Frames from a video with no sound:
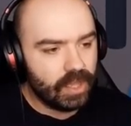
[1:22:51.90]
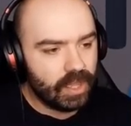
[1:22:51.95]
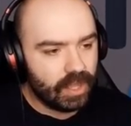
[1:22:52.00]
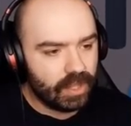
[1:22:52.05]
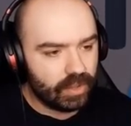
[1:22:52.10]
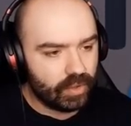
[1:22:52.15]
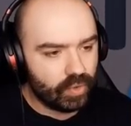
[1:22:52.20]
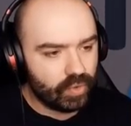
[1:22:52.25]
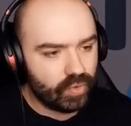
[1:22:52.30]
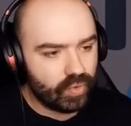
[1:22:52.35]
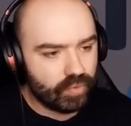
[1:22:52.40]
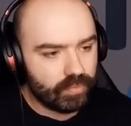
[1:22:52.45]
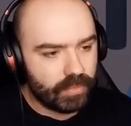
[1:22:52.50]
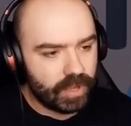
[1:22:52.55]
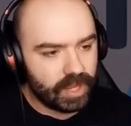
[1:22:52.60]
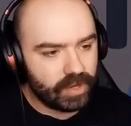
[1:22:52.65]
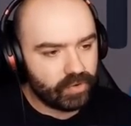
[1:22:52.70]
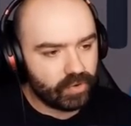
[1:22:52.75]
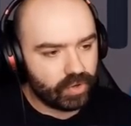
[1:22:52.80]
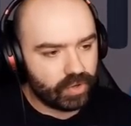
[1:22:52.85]
A local
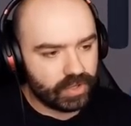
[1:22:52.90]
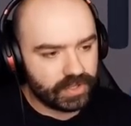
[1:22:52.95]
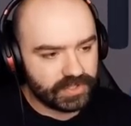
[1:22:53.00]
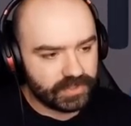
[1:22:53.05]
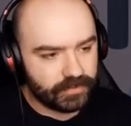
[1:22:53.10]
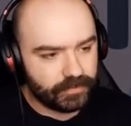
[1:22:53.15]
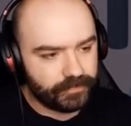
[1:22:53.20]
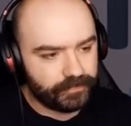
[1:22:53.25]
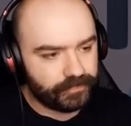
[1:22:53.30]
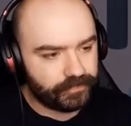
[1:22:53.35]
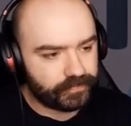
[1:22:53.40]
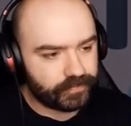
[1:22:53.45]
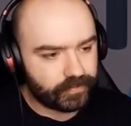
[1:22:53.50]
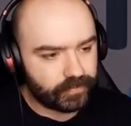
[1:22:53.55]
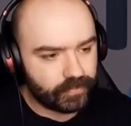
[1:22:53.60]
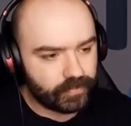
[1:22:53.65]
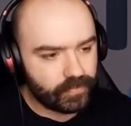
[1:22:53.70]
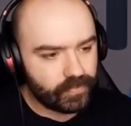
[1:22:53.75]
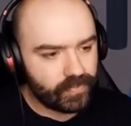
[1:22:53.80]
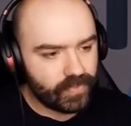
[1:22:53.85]
microcosm.
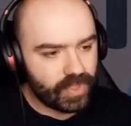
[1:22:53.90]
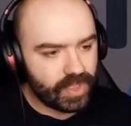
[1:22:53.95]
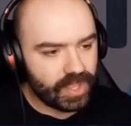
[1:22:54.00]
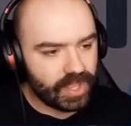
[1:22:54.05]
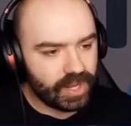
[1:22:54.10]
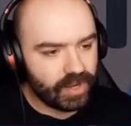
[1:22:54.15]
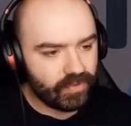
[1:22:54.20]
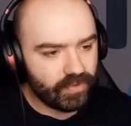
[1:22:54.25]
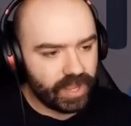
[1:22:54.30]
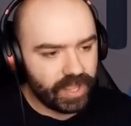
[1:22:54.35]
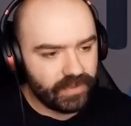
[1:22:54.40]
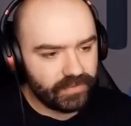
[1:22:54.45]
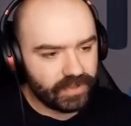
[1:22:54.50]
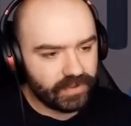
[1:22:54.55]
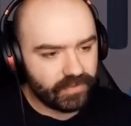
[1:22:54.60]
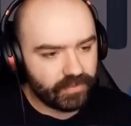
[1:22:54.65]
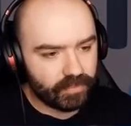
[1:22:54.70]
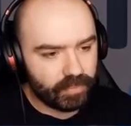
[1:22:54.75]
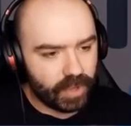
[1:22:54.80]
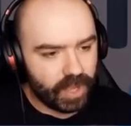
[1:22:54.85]
An array of
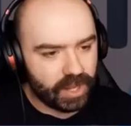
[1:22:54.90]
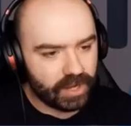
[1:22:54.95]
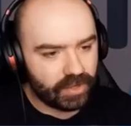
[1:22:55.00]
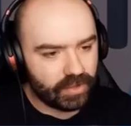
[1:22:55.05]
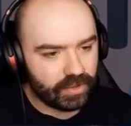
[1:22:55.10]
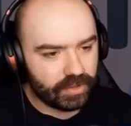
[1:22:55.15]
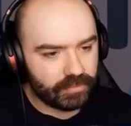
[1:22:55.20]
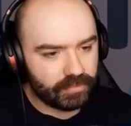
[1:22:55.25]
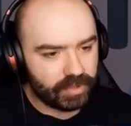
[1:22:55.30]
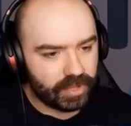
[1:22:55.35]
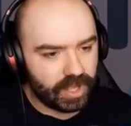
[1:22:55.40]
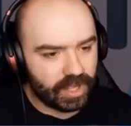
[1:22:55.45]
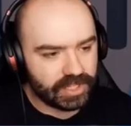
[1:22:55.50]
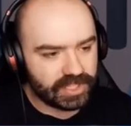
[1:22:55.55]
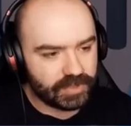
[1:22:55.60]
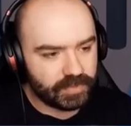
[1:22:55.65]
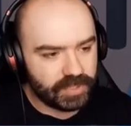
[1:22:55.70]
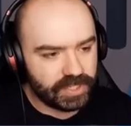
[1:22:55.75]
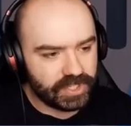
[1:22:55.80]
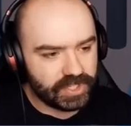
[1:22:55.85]
different barnacle and
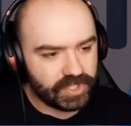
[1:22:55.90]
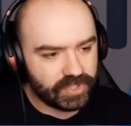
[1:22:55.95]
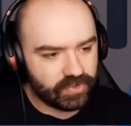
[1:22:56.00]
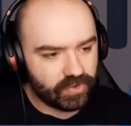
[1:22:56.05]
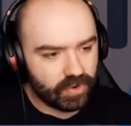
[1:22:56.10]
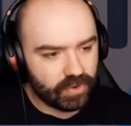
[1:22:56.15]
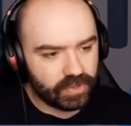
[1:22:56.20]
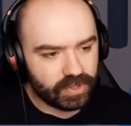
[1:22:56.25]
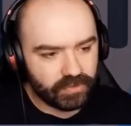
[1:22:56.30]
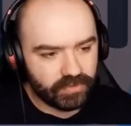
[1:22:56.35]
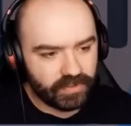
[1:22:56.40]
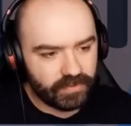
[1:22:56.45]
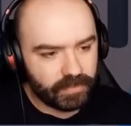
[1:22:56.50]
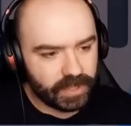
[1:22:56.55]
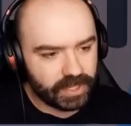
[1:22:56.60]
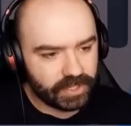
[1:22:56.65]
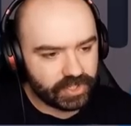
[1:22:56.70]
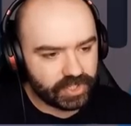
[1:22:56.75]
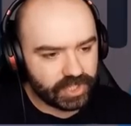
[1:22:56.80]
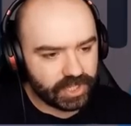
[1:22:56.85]
plant species grow on the
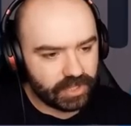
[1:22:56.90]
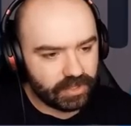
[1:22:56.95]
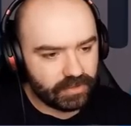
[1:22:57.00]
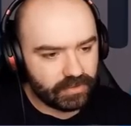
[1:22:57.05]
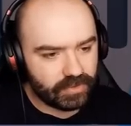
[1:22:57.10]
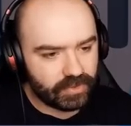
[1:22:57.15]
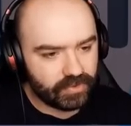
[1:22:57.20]
reefback shell,